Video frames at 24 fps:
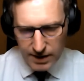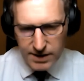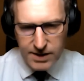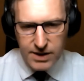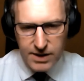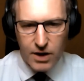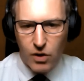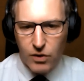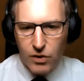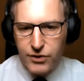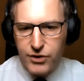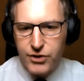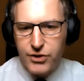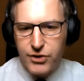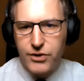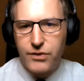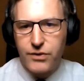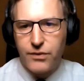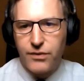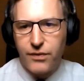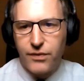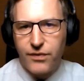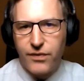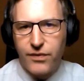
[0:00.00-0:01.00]
doesn't hold
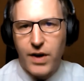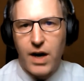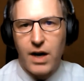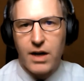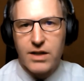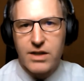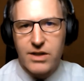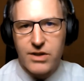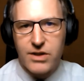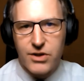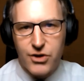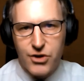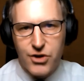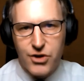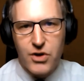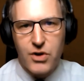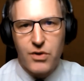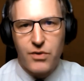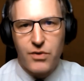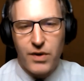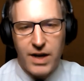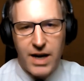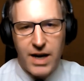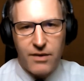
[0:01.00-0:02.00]
fast and
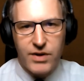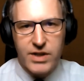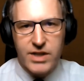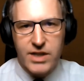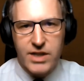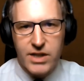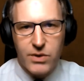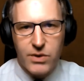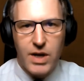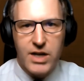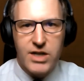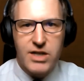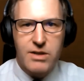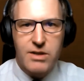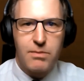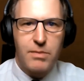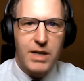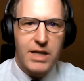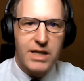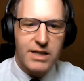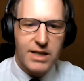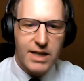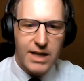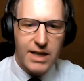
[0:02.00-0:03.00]
true in every situation,
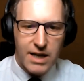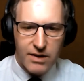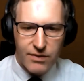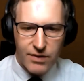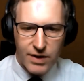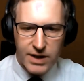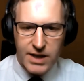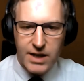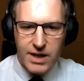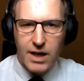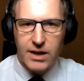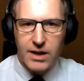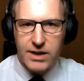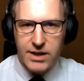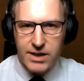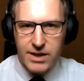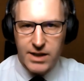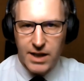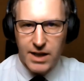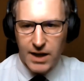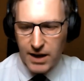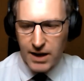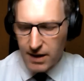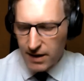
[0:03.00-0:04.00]
but it's kind of a
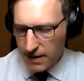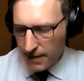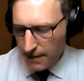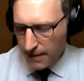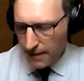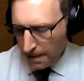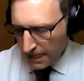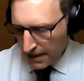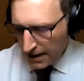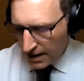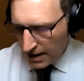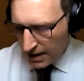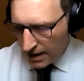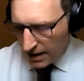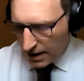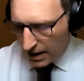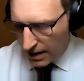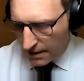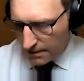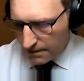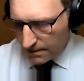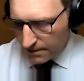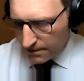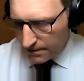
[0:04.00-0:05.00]
yardstick.
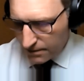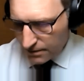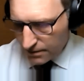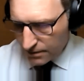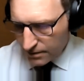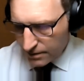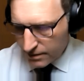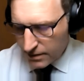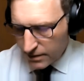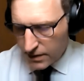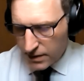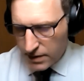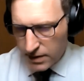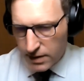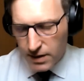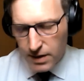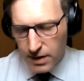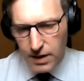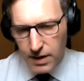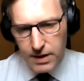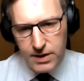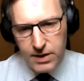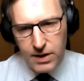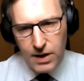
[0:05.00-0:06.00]
Um,
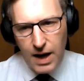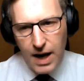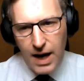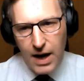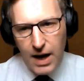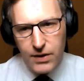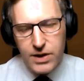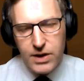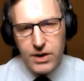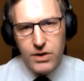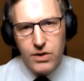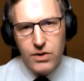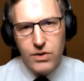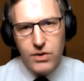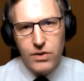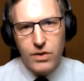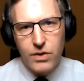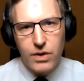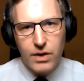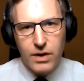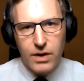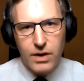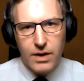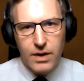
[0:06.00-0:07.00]
So how do
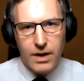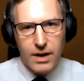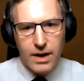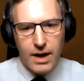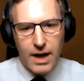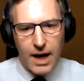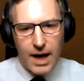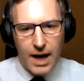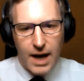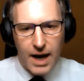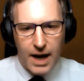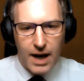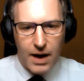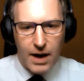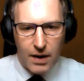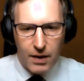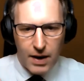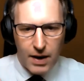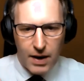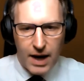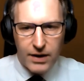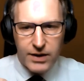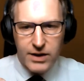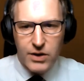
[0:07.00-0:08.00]
you uh,
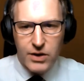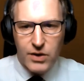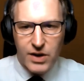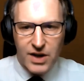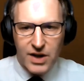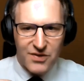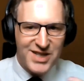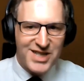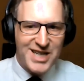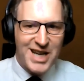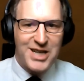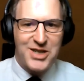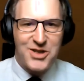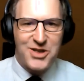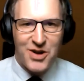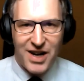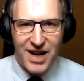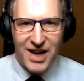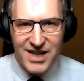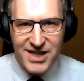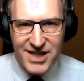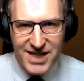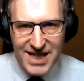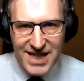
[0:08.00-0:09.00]
how, how do you kind of
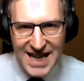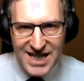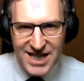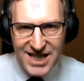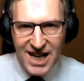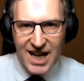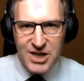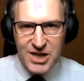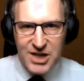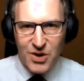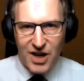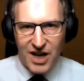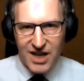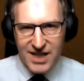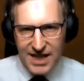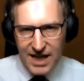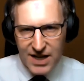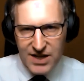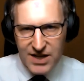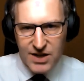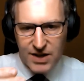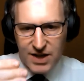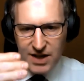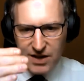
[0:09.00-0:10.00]
intellectualize?
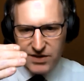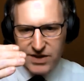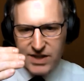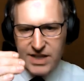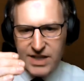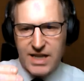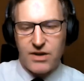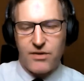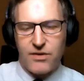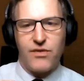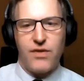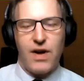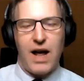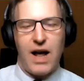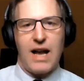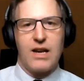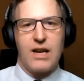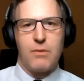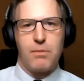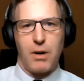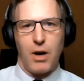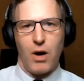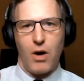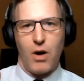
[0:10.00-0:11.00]
How do you kind of see the
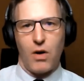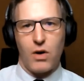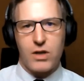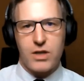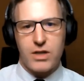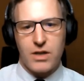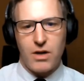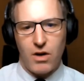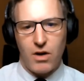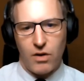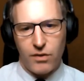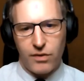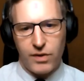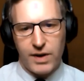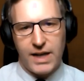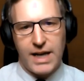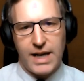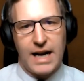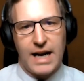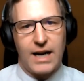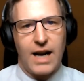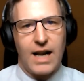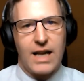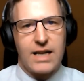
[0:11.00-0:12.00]
value blocks of
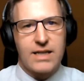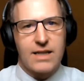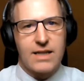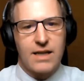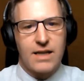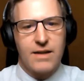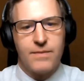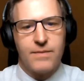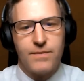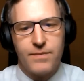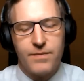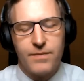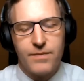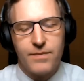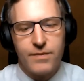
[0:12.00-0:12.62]
Canalaska,